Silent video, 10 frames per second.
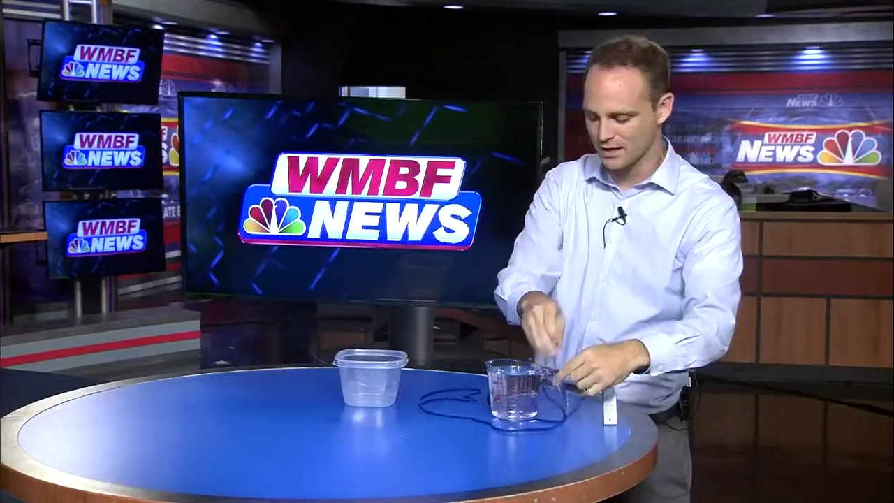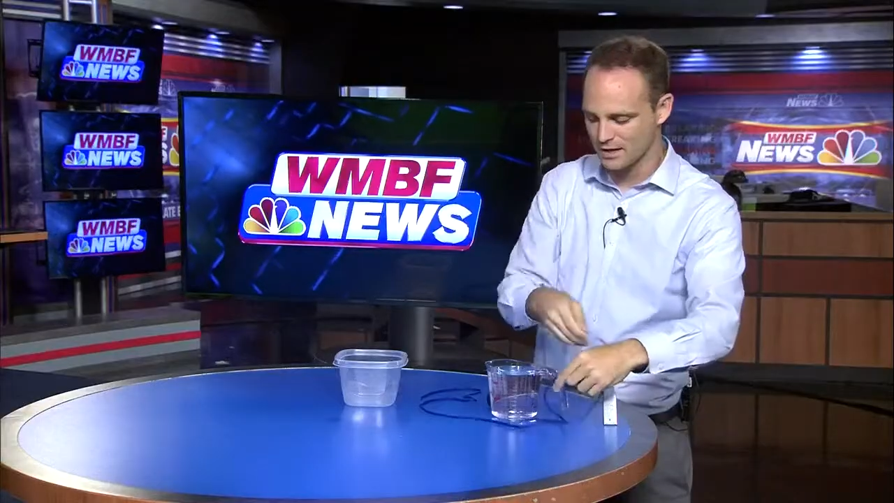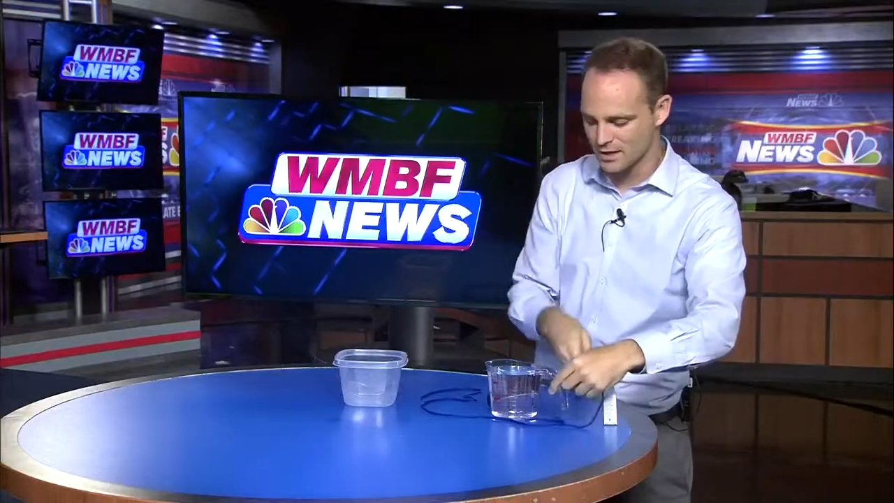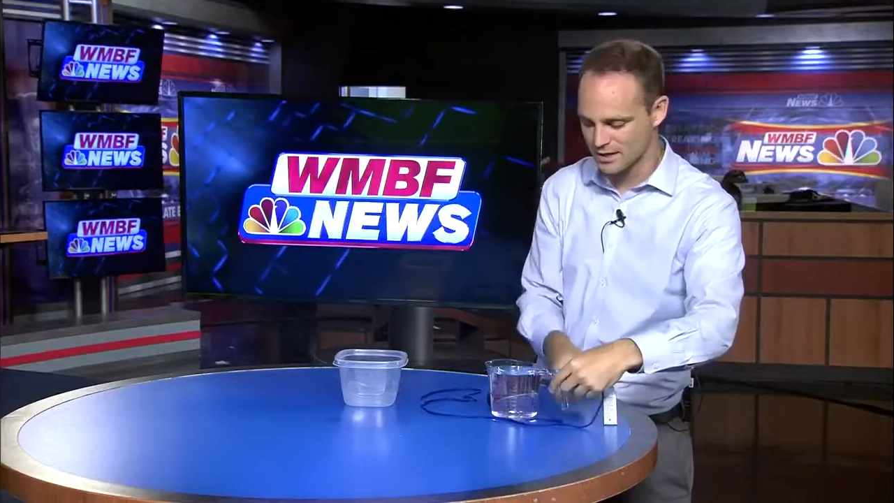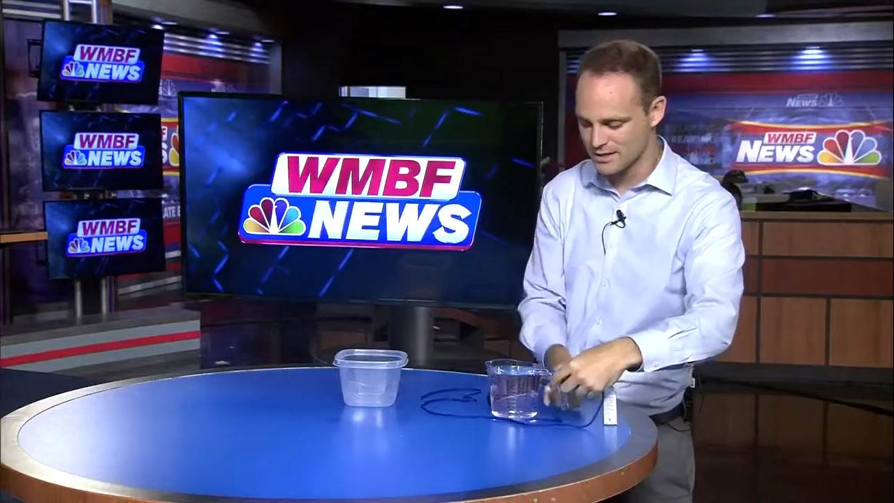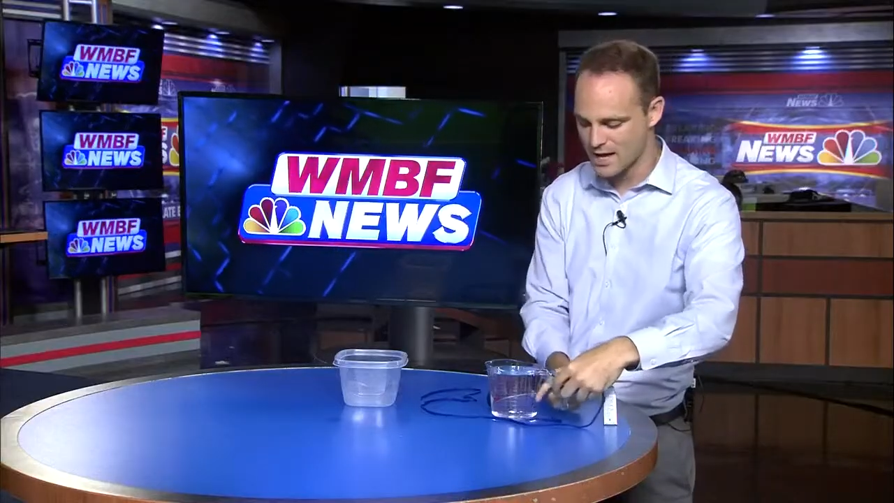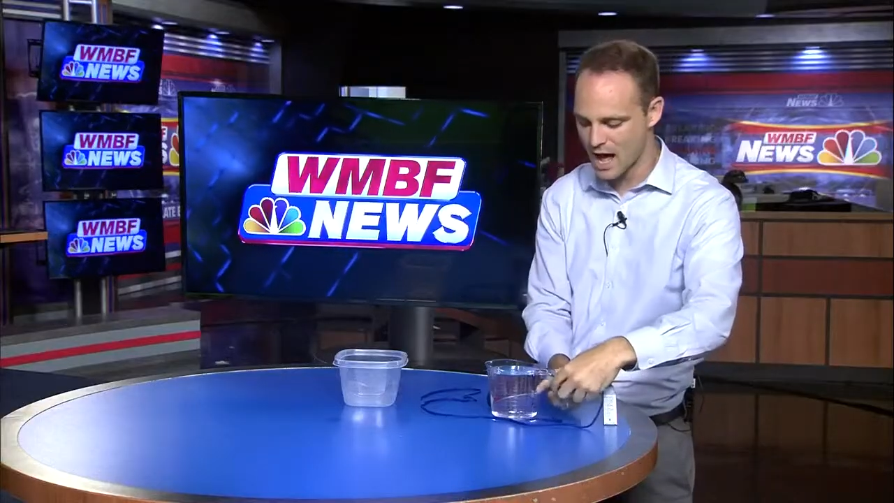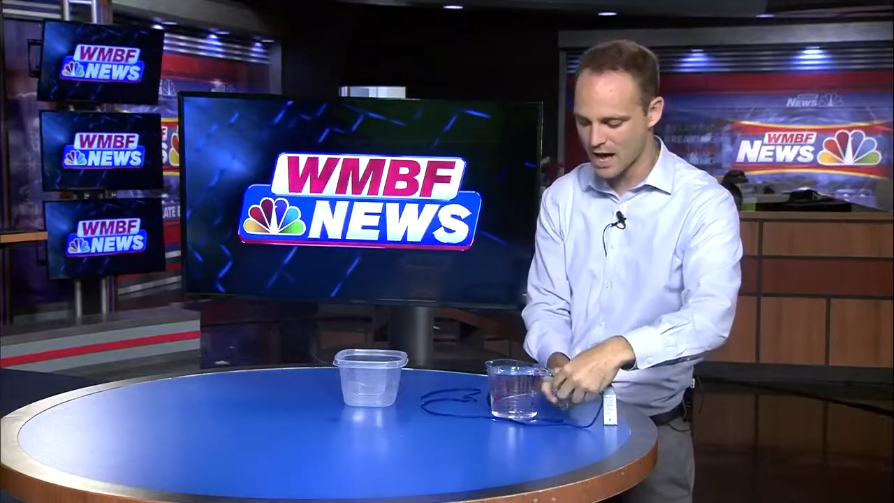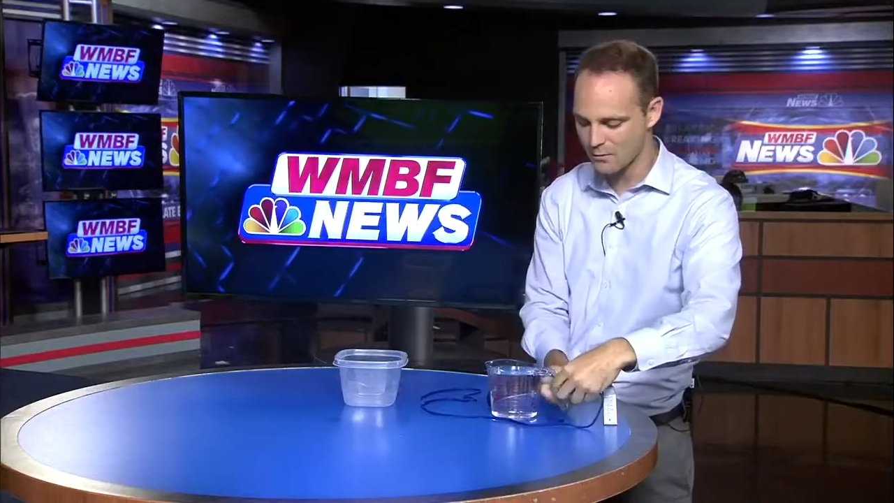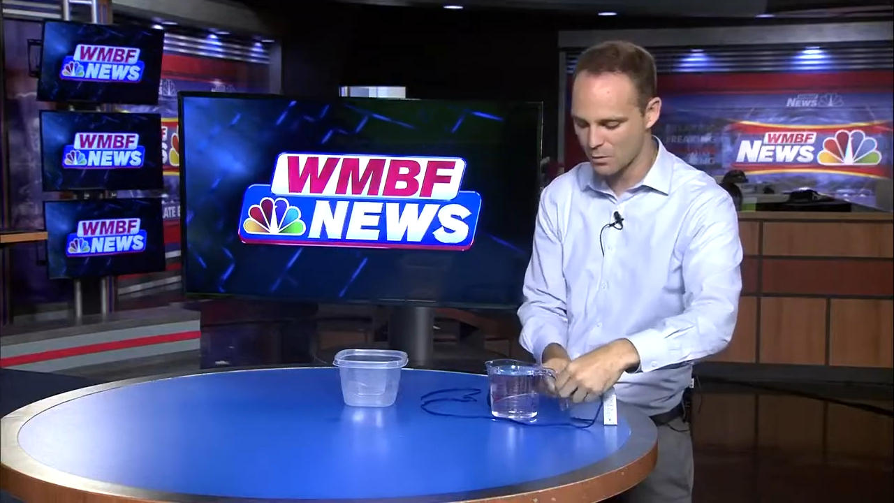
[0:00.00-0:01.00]
You're going to
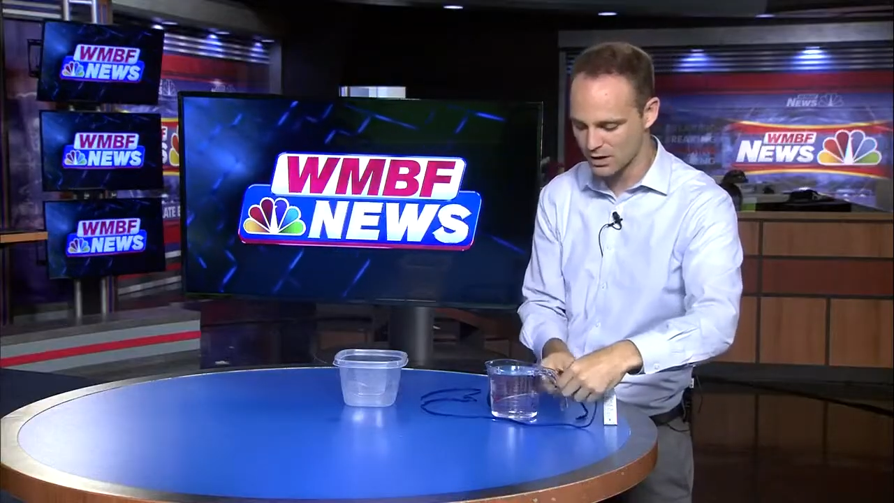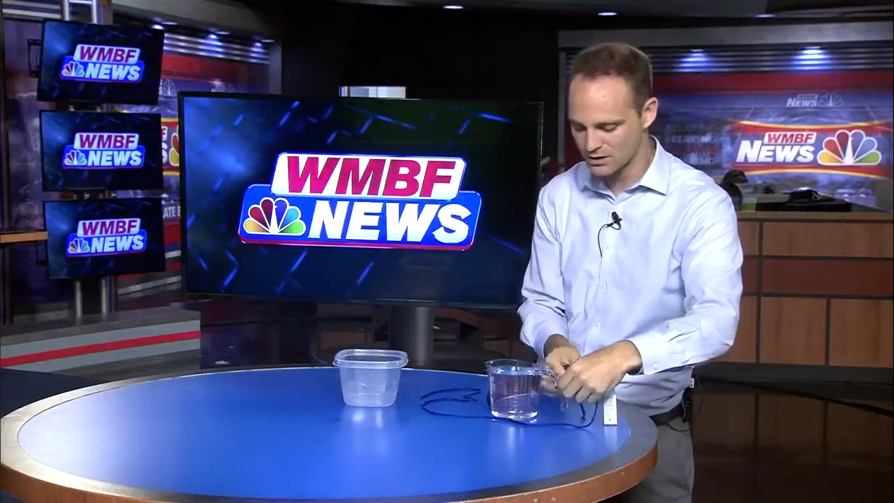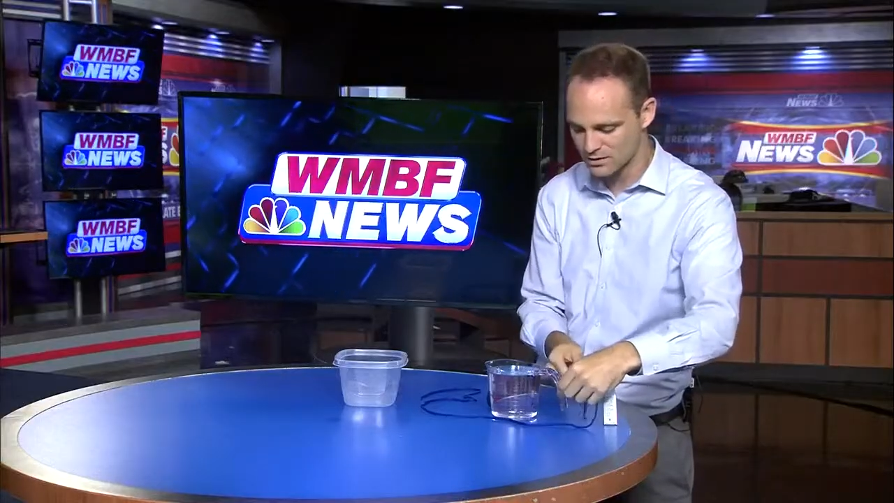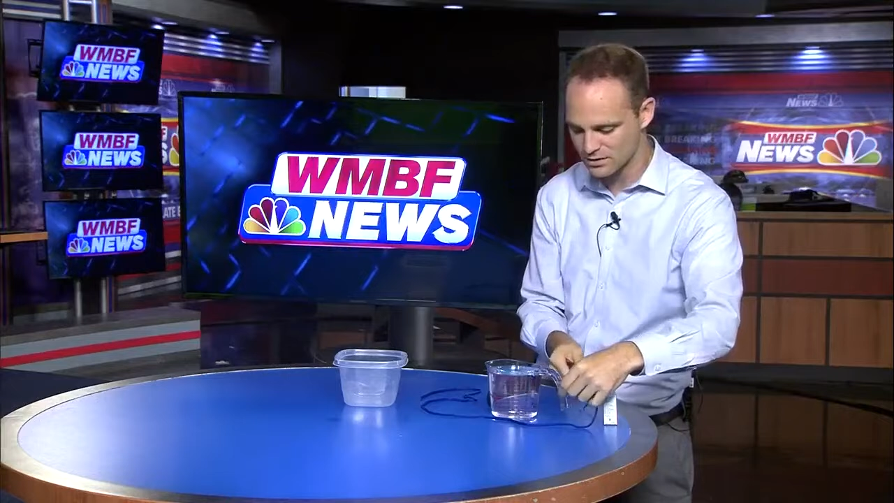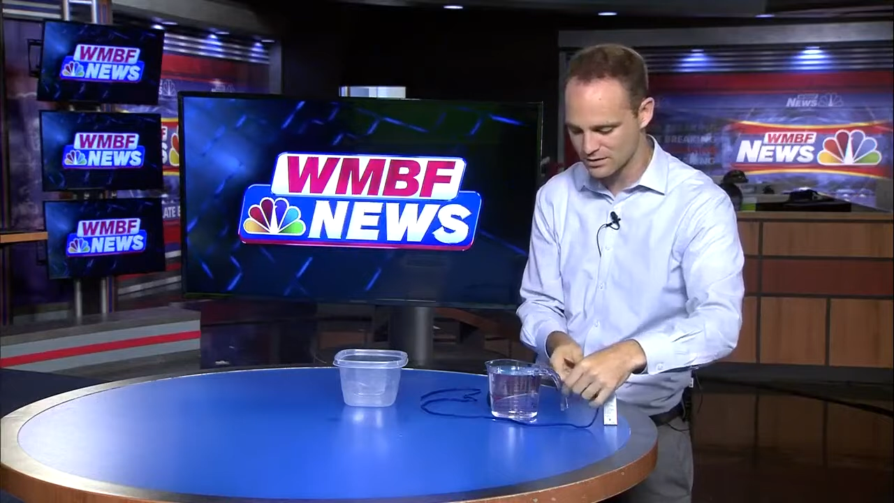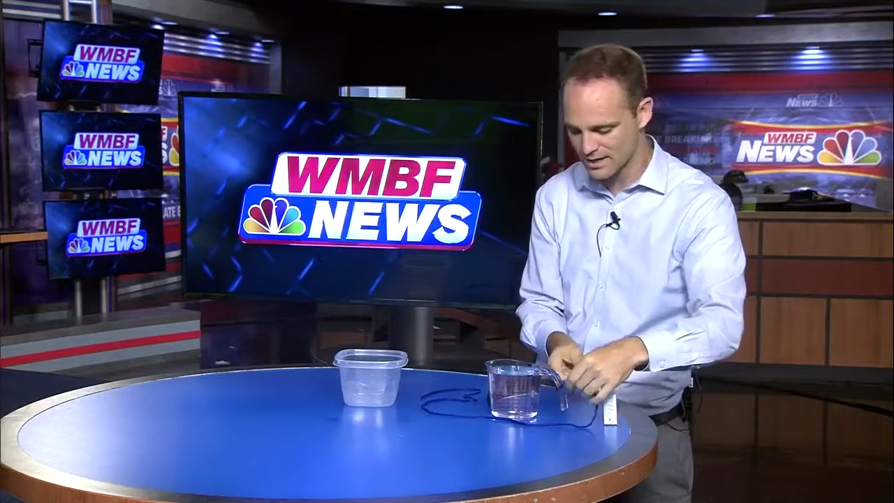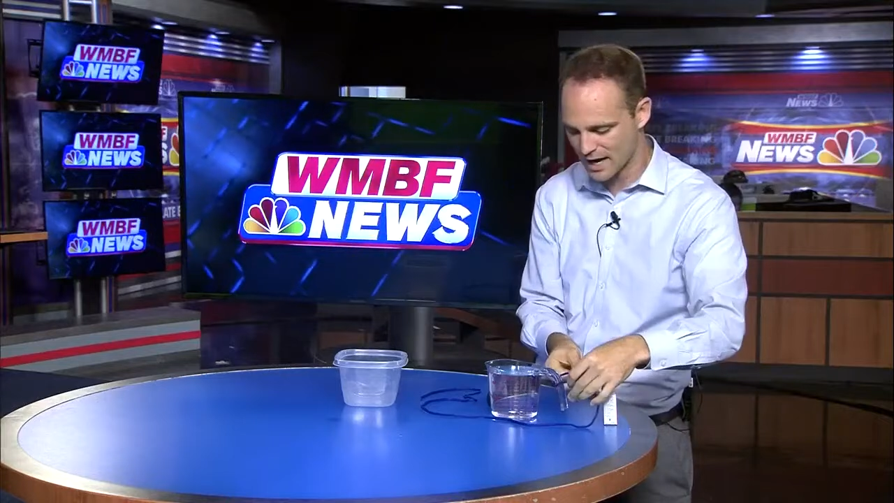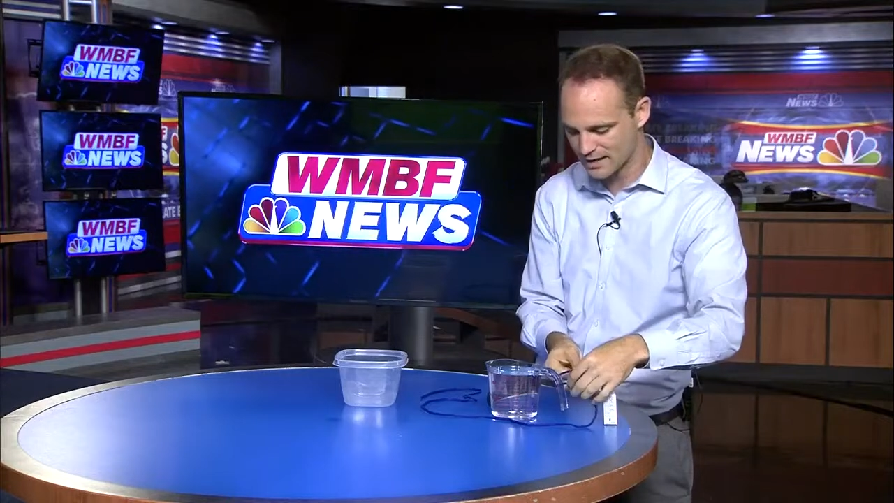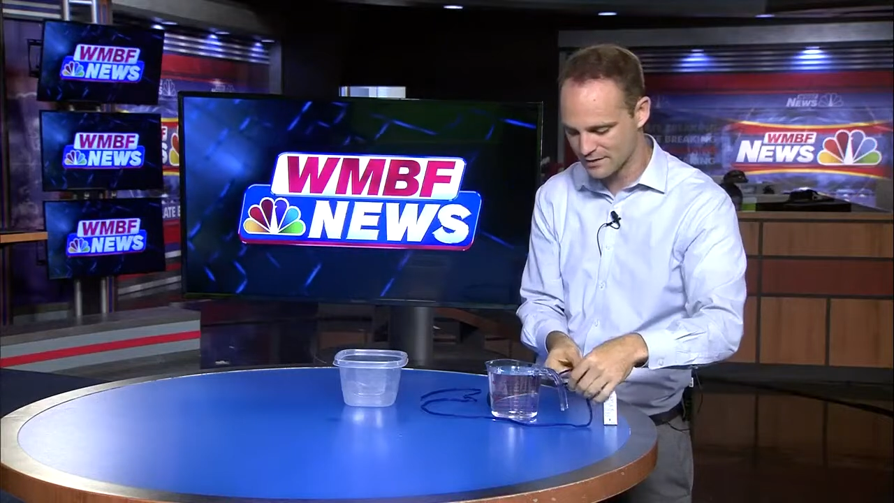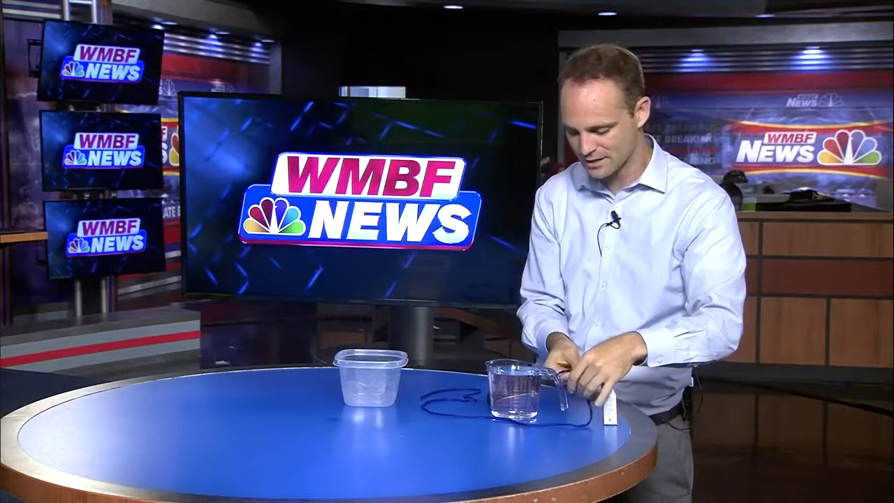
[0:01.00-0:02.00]
tie one
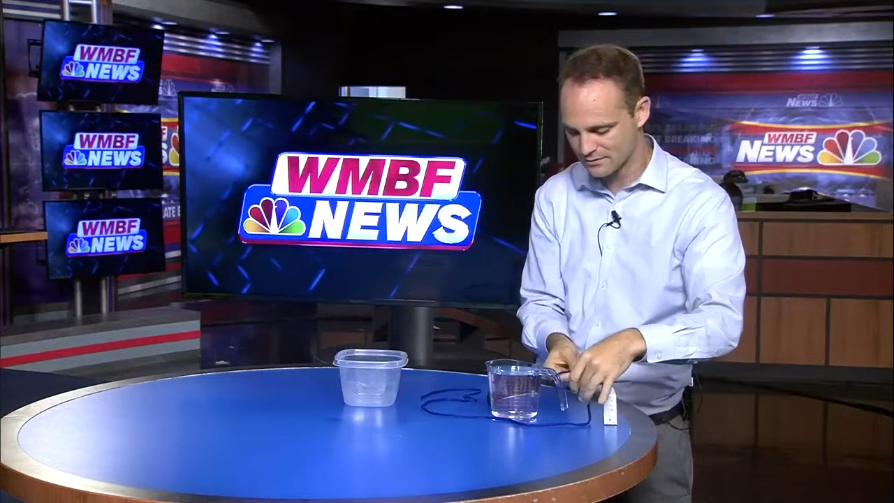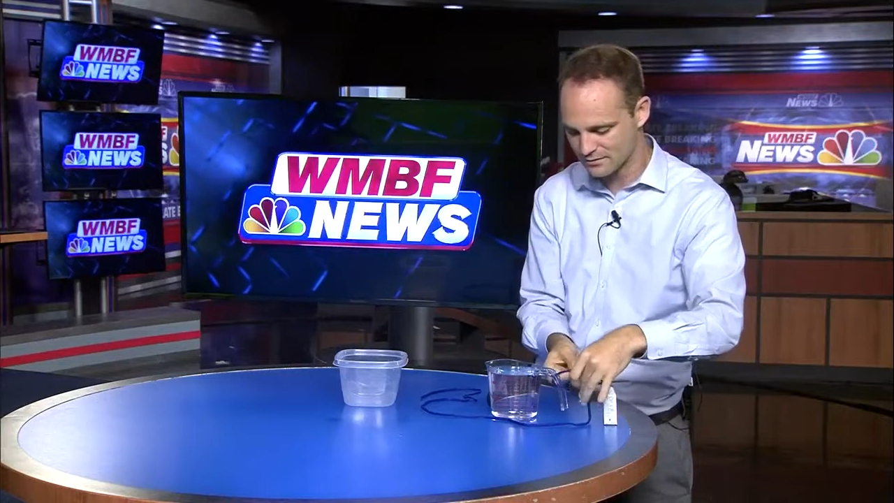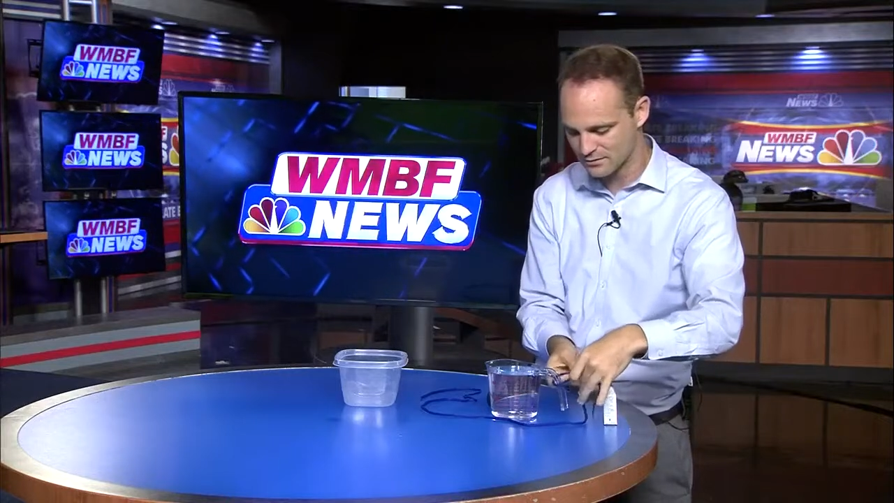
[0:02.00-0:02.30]
side of it